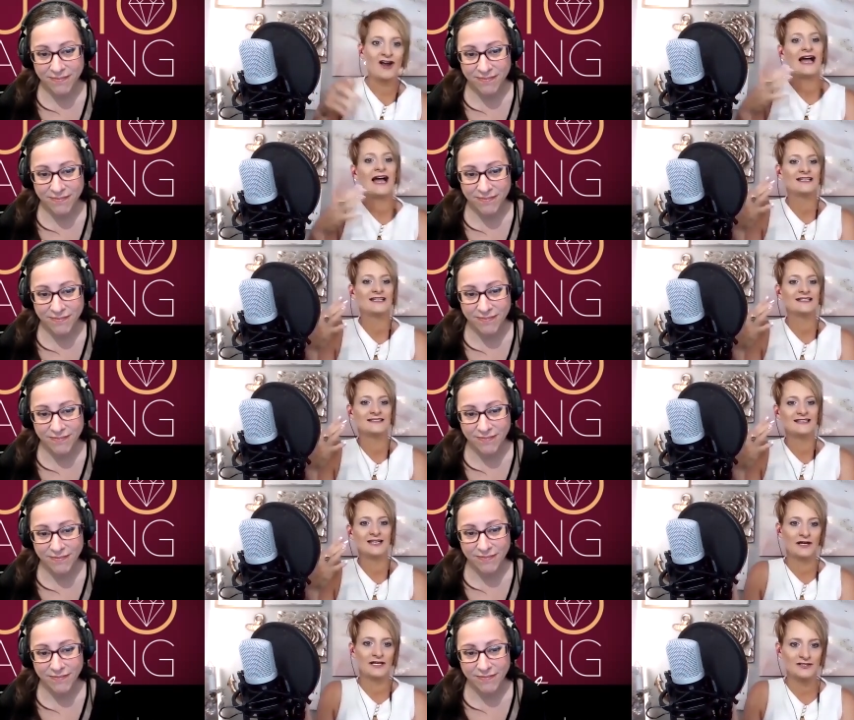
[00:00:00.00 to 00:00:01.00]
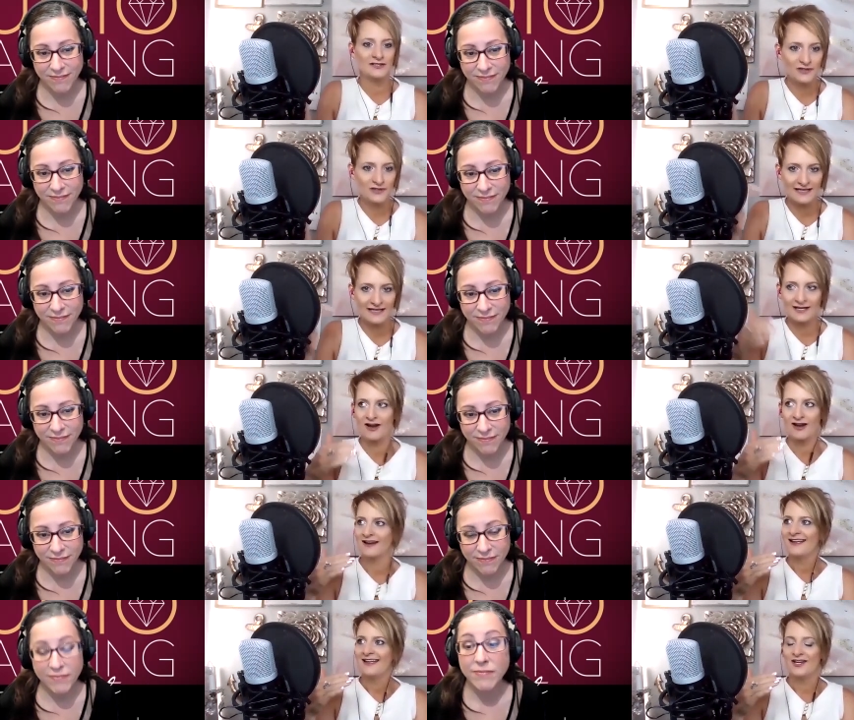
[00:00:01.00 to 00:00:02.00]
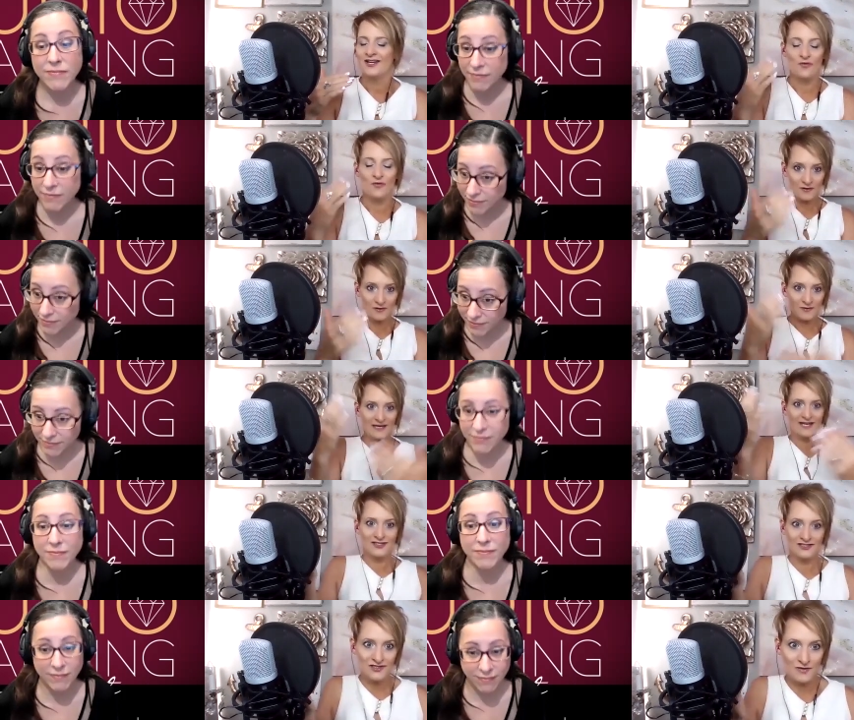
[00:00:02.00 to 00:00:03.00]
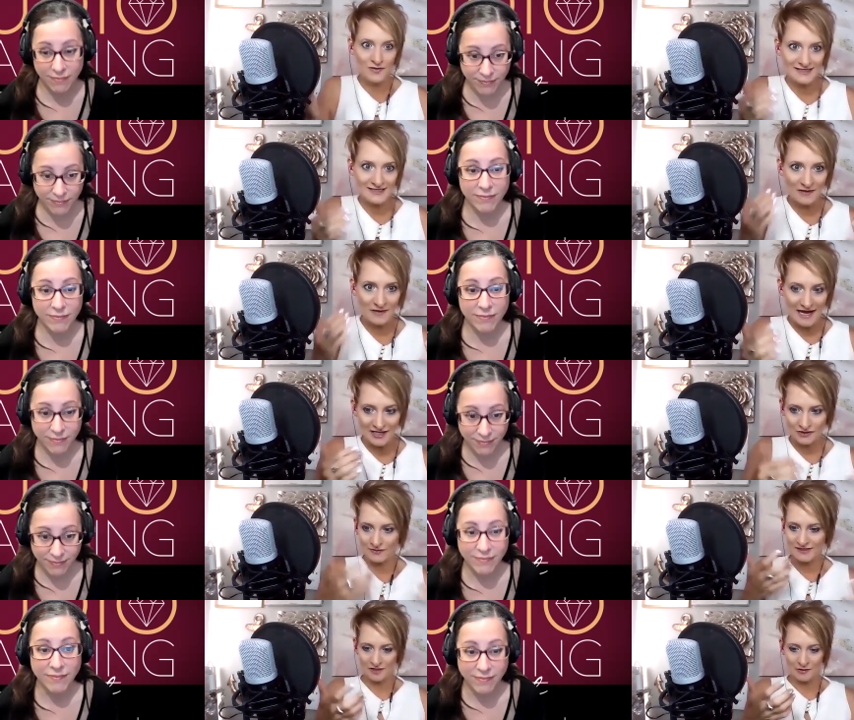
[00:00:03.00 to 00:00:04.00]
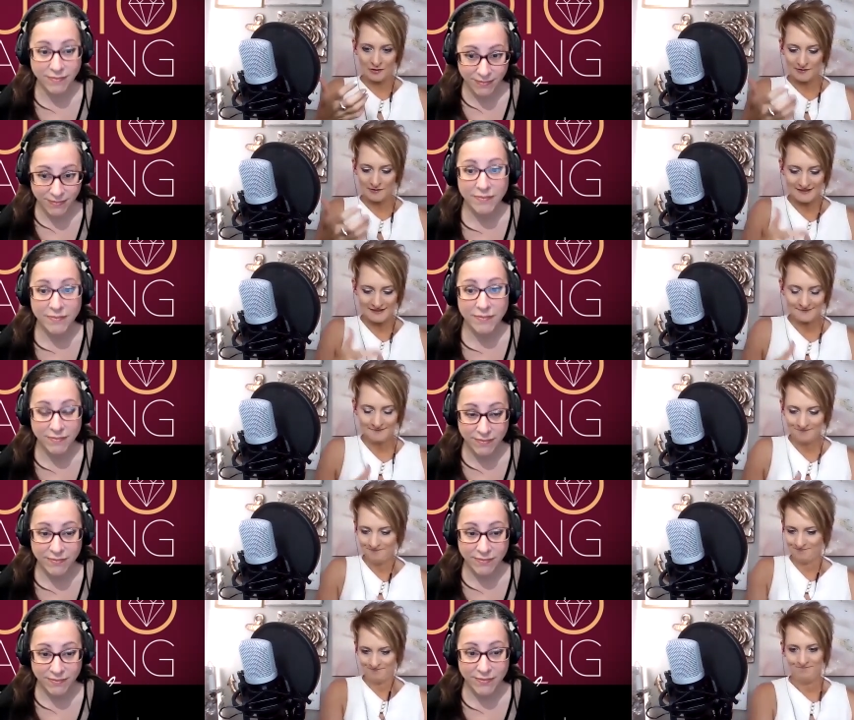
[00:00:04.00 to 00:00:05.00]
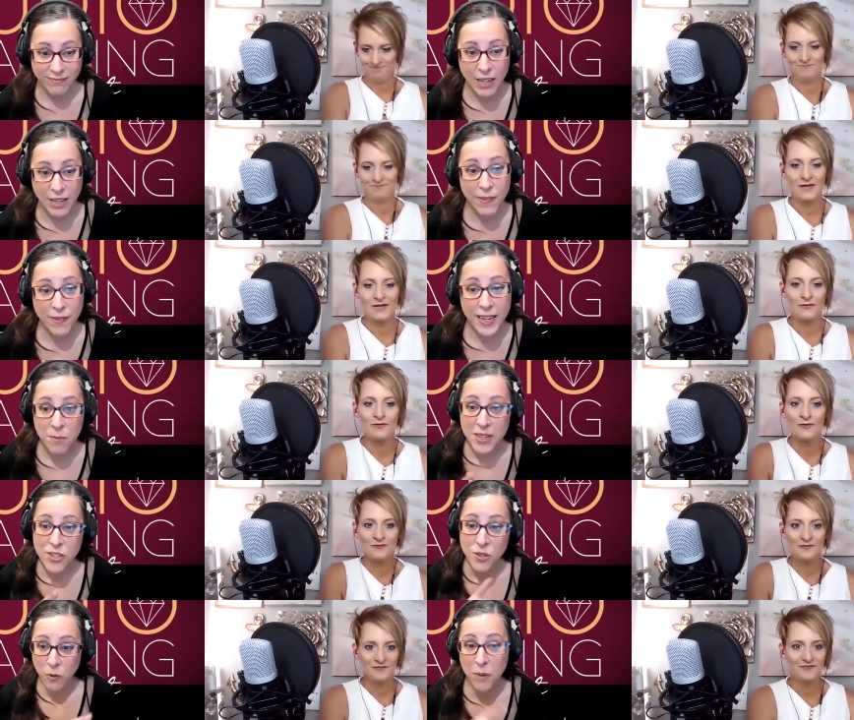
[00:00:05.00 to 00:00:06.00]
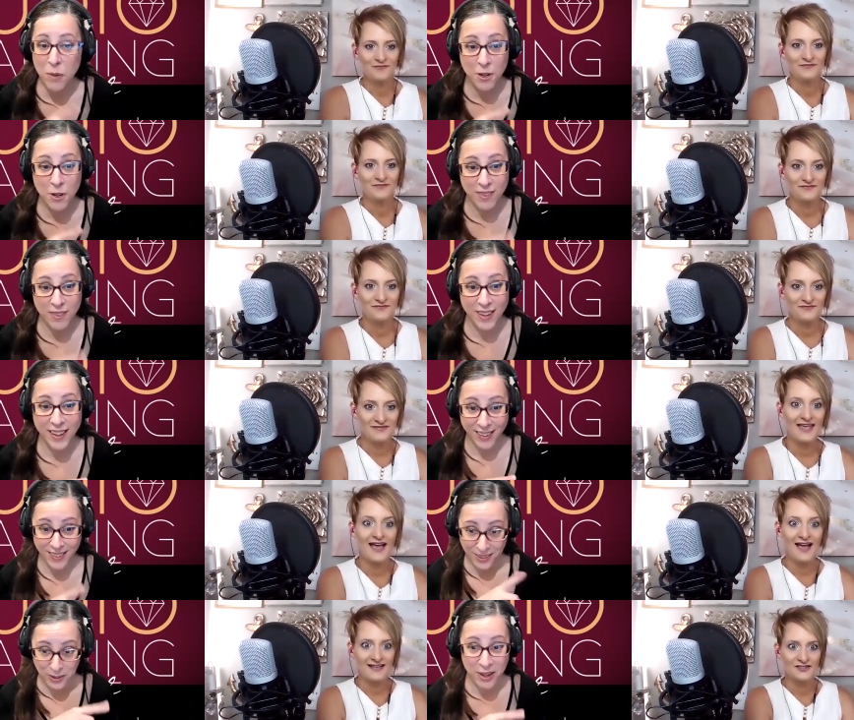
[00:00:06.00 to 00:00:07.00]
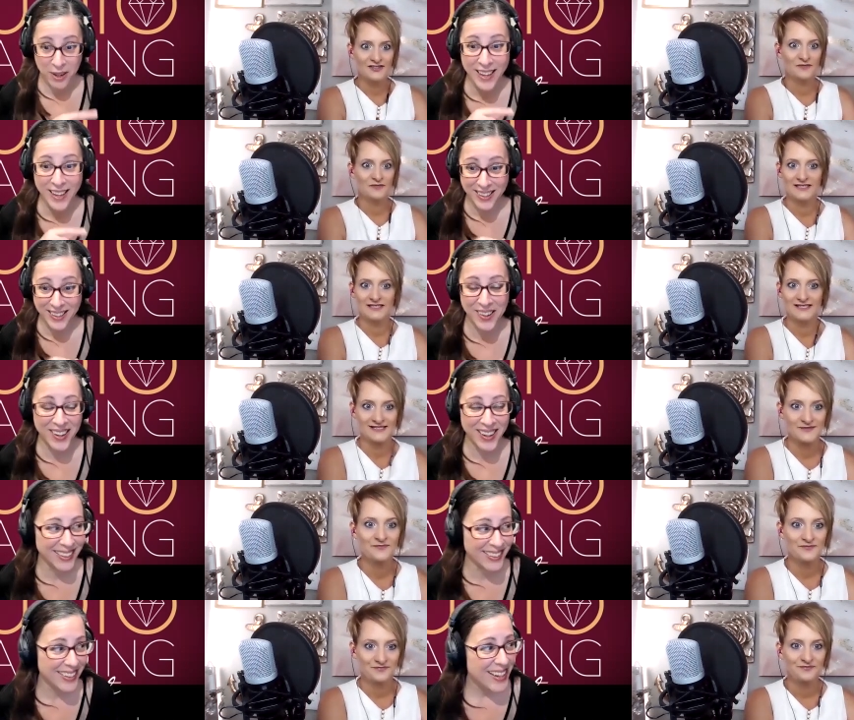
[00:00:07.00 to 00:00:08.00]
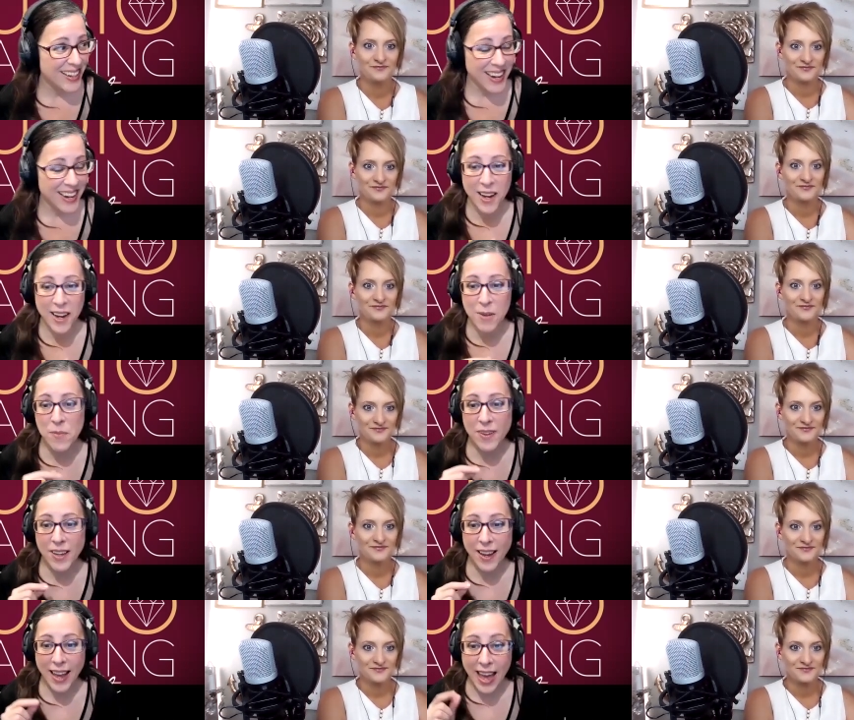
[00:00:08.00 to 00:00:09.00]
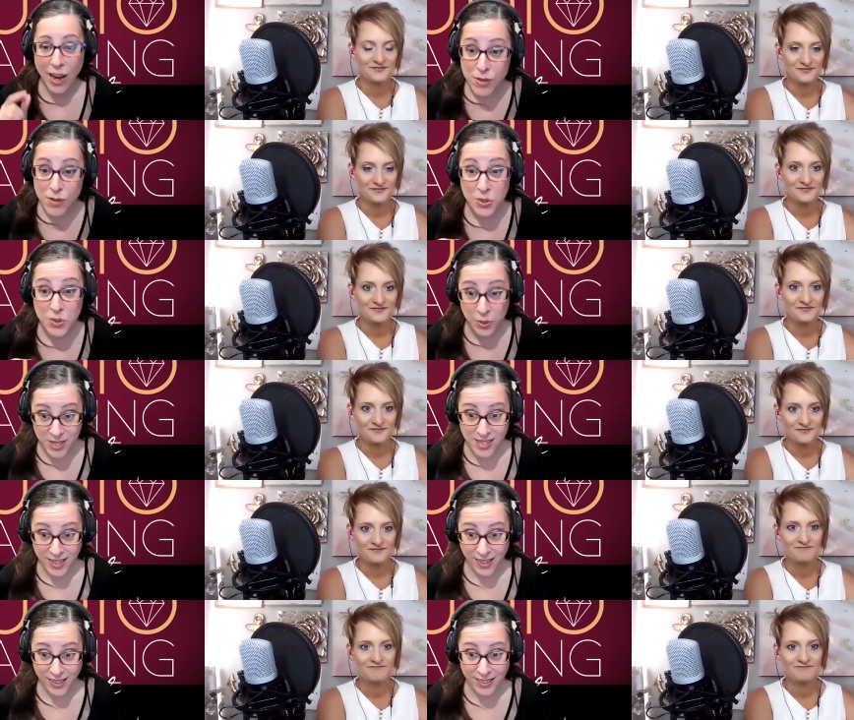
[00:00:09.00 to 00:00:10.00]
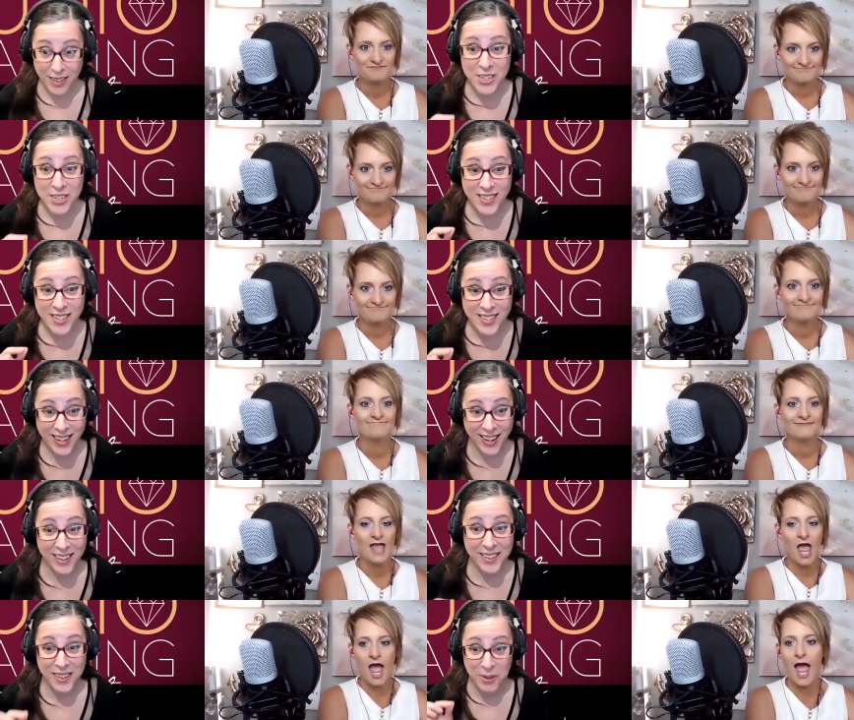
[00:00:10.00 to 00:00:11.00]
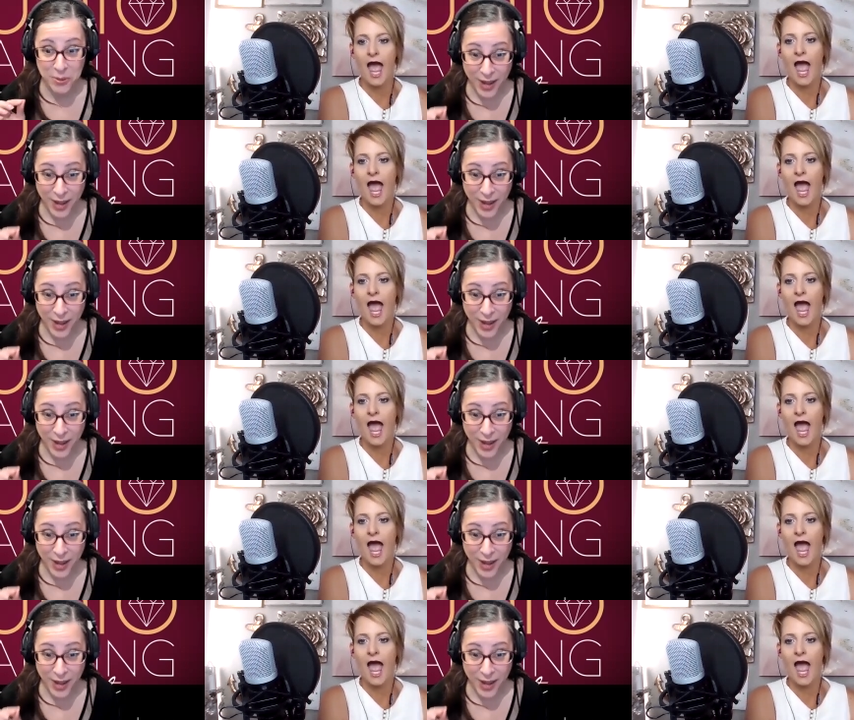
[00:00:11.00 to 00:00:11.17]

Speaker 1: our highest and greatest good. Like our, you know, what mm-hmm. are we mm-hmm. here to do? What is our passion? What is our purpose? If I can mention
Speaker 2: one more thing yeah, along do, that line. Um, outsourcing. Let me just tell you,